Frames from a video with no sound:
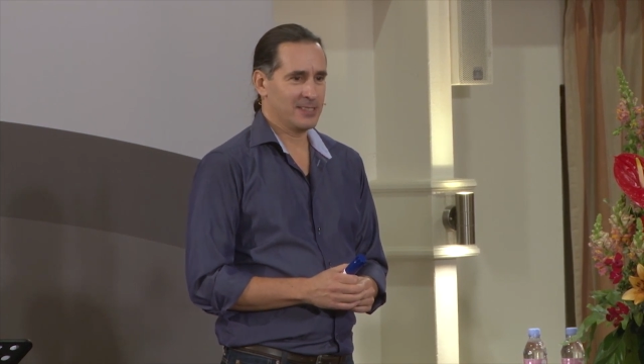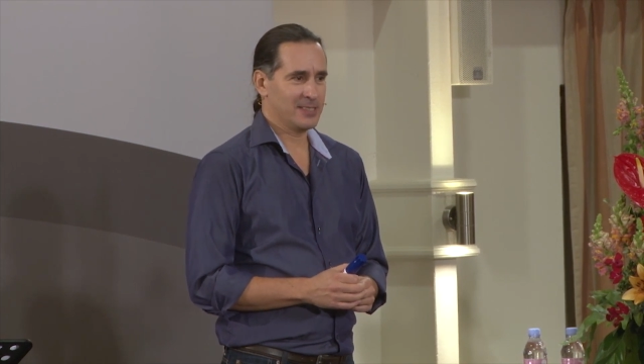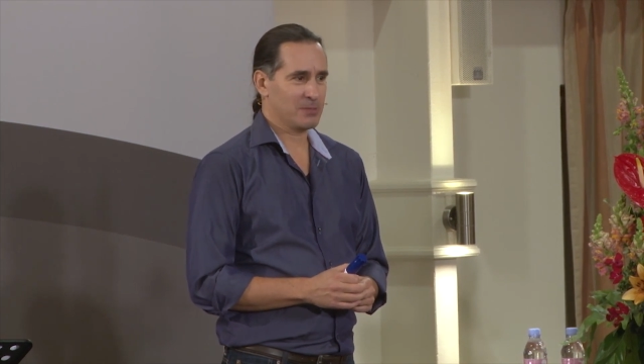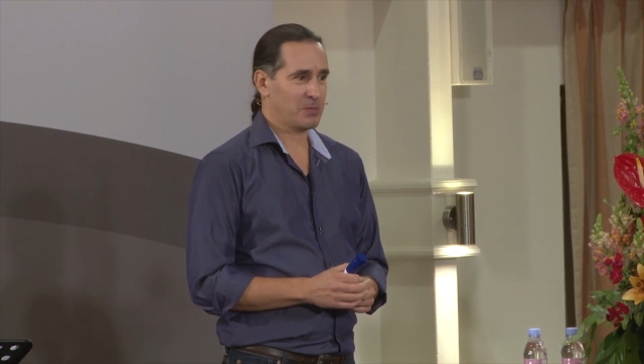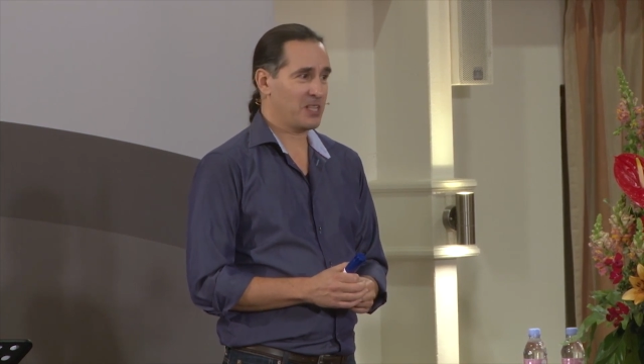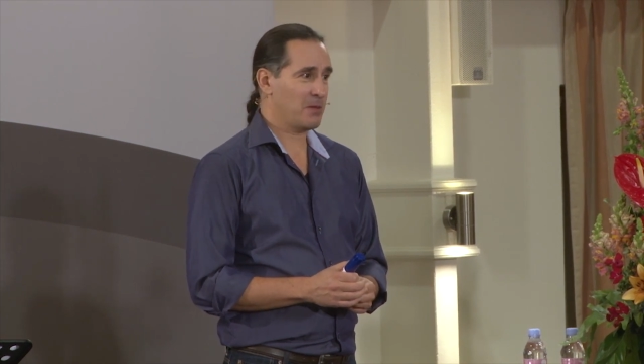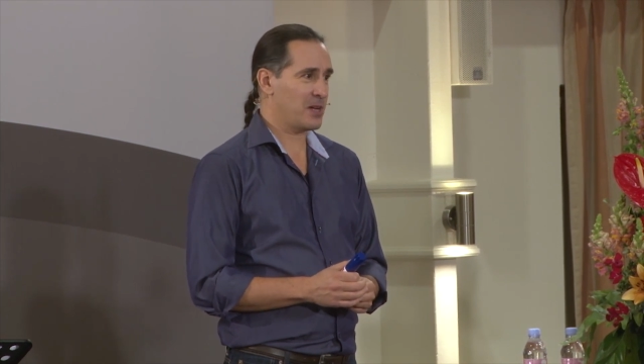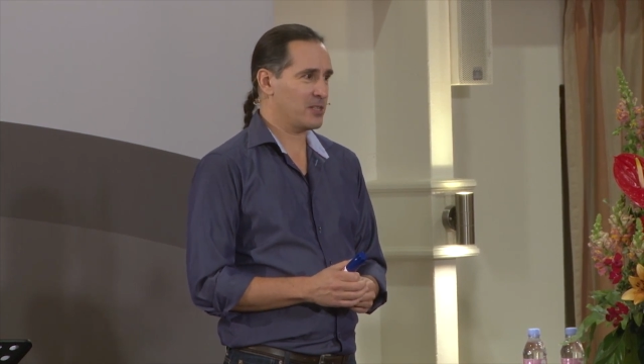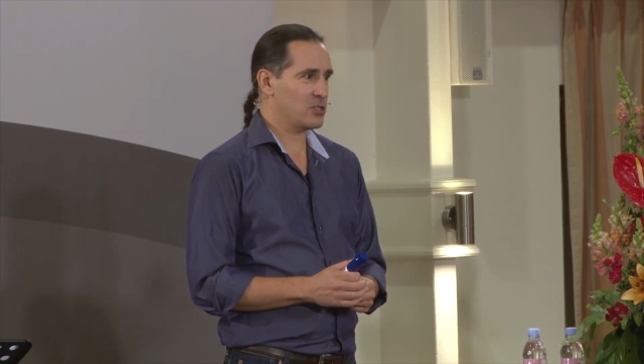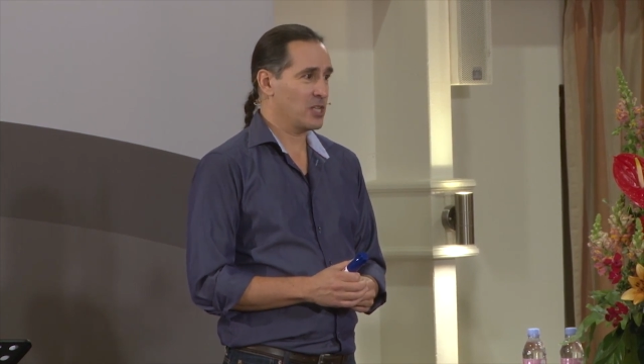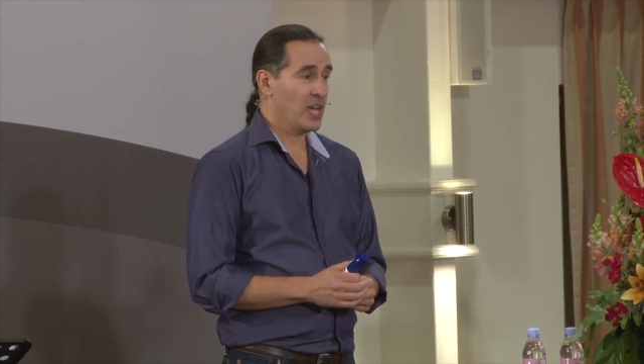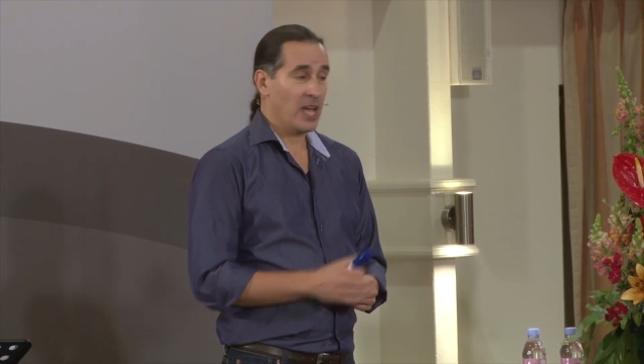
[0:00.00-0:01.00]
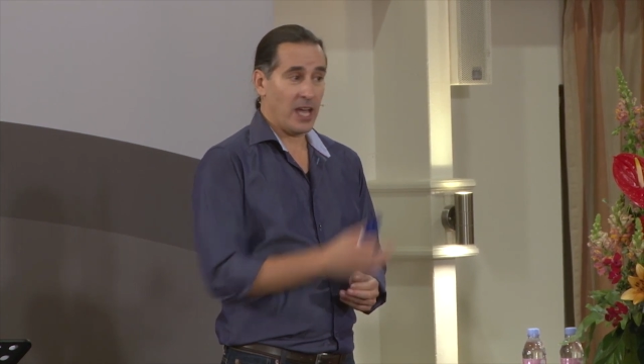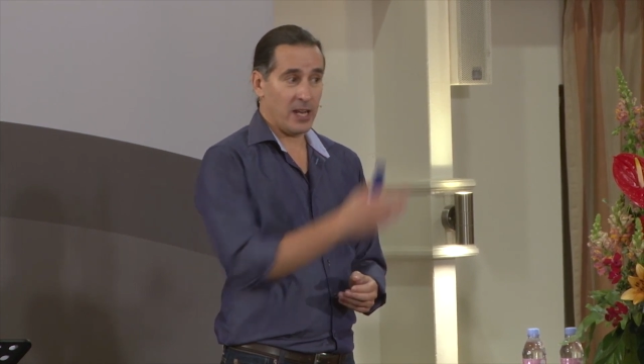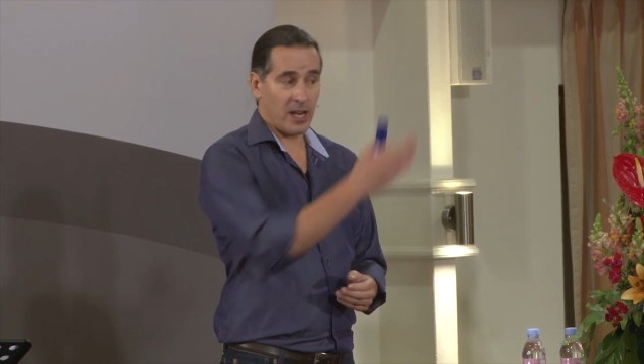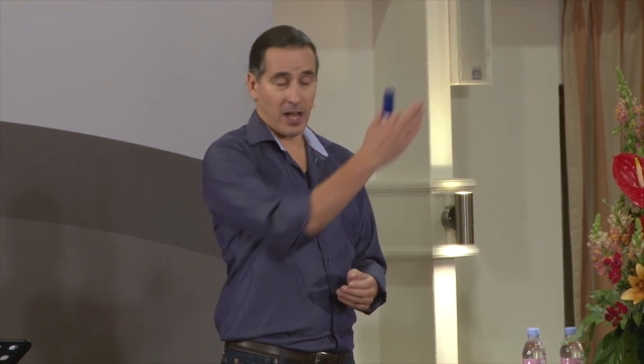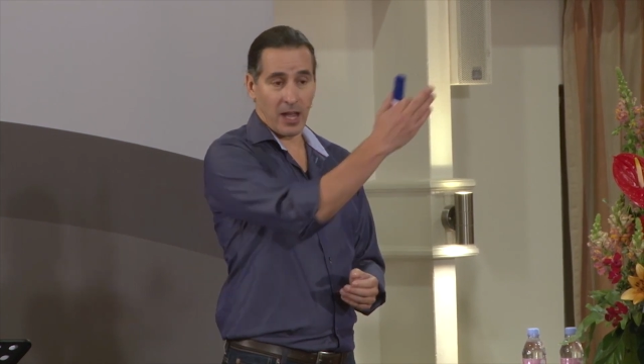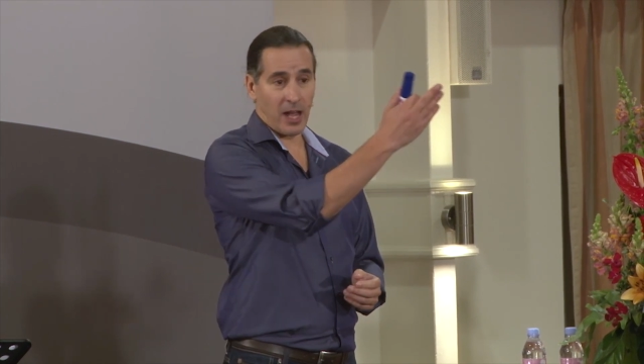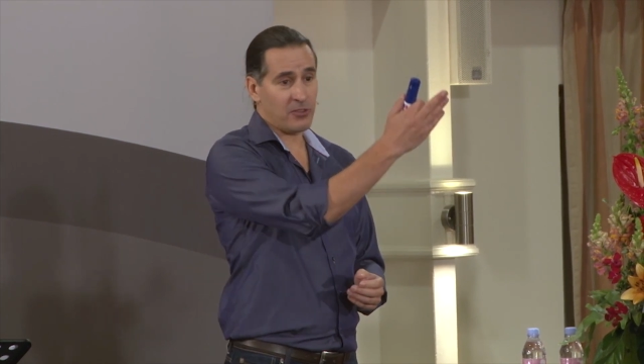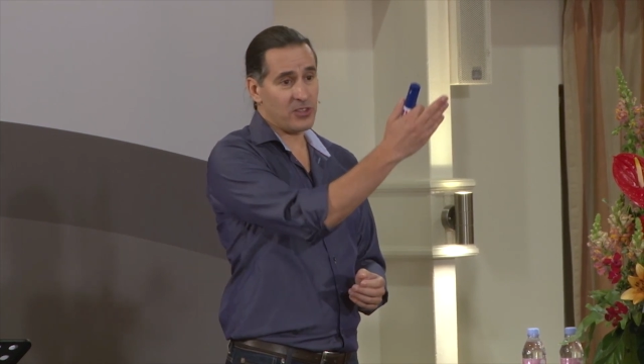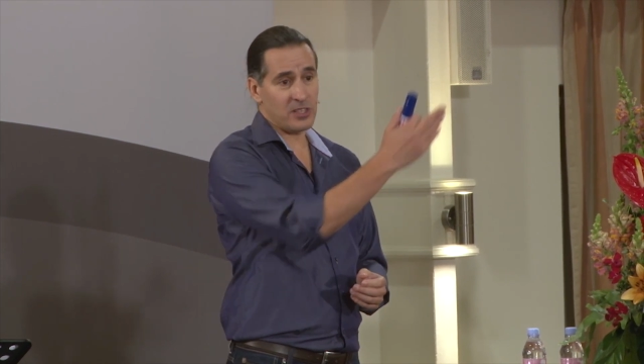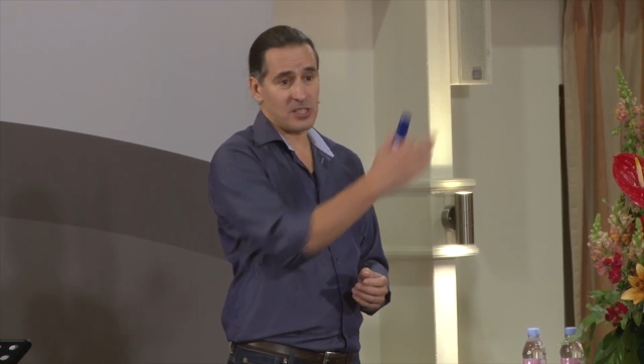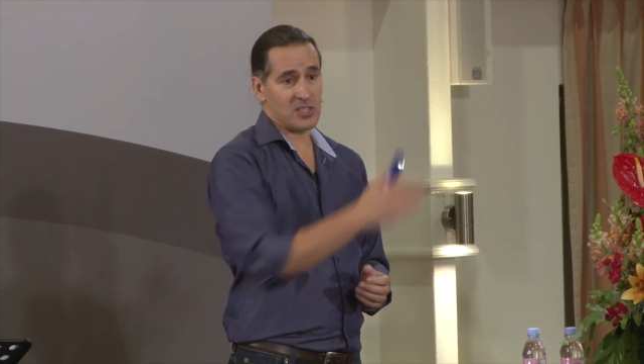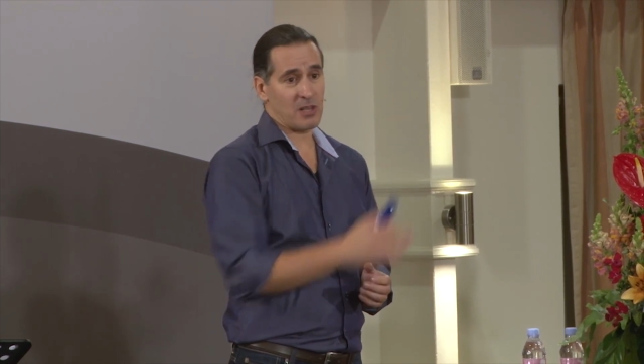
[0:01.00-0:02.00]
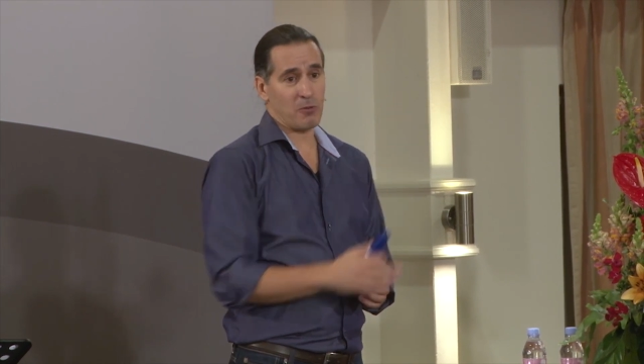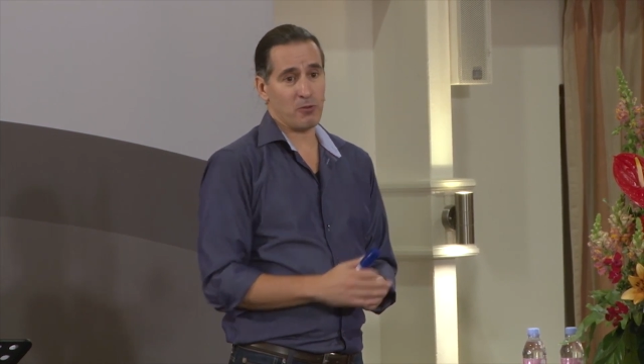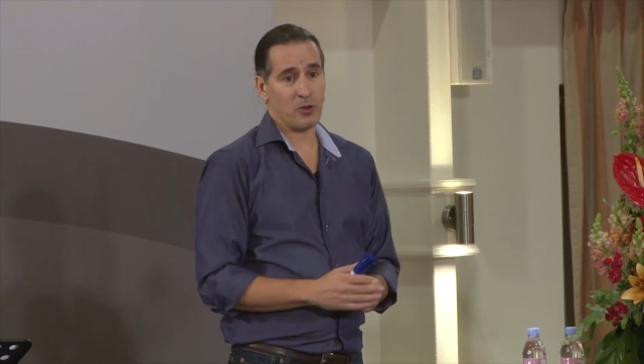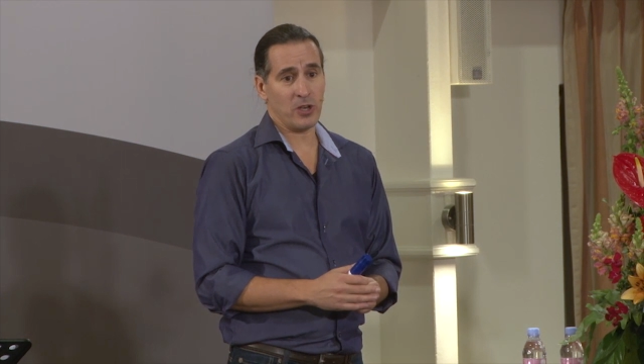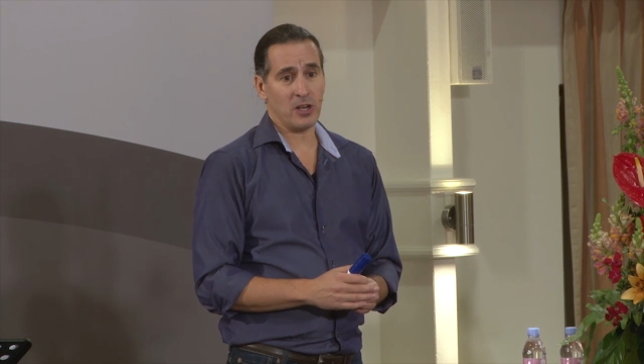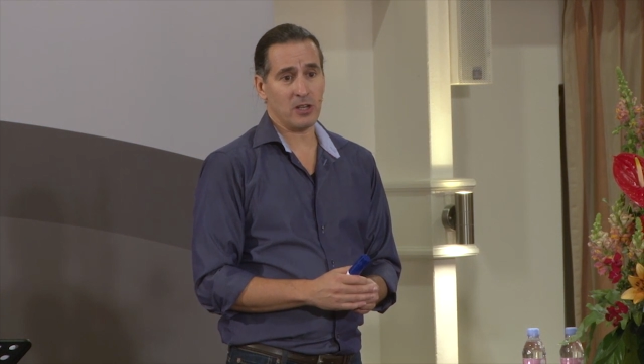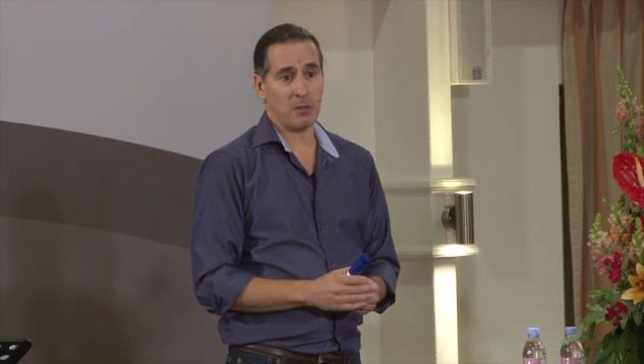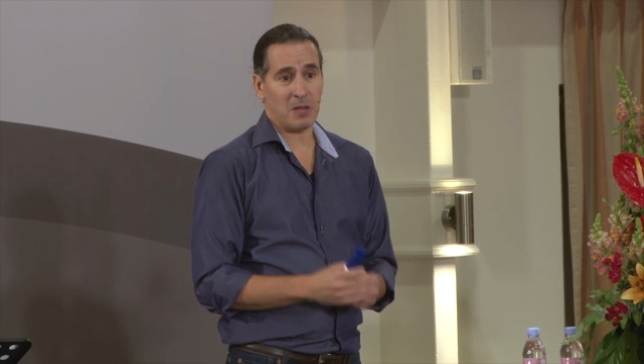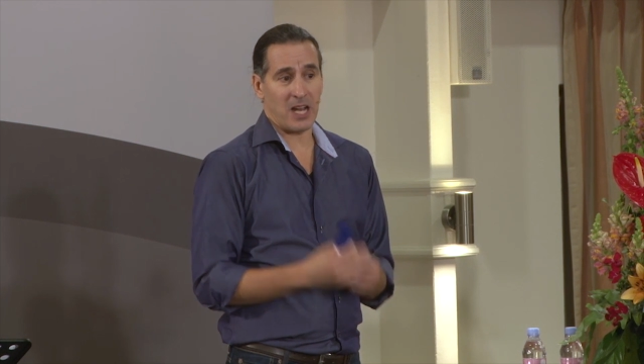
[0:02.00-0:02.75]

It's pretty much. And I think that some of you heard.